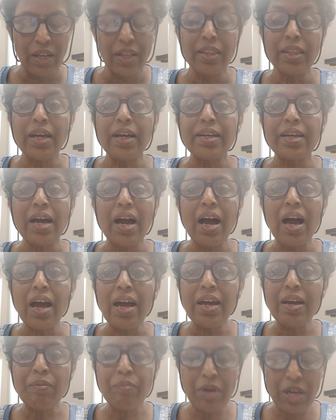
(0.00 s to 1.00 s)
that
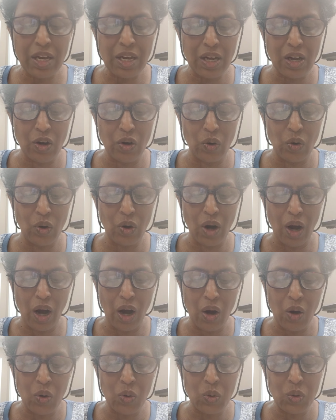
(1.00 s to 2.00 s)
I may go
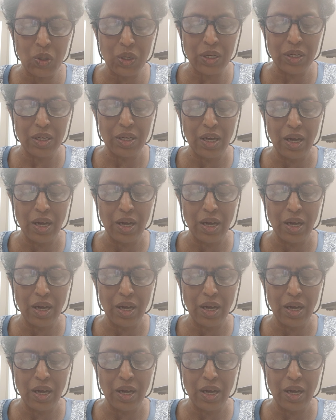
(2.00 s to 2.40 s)
out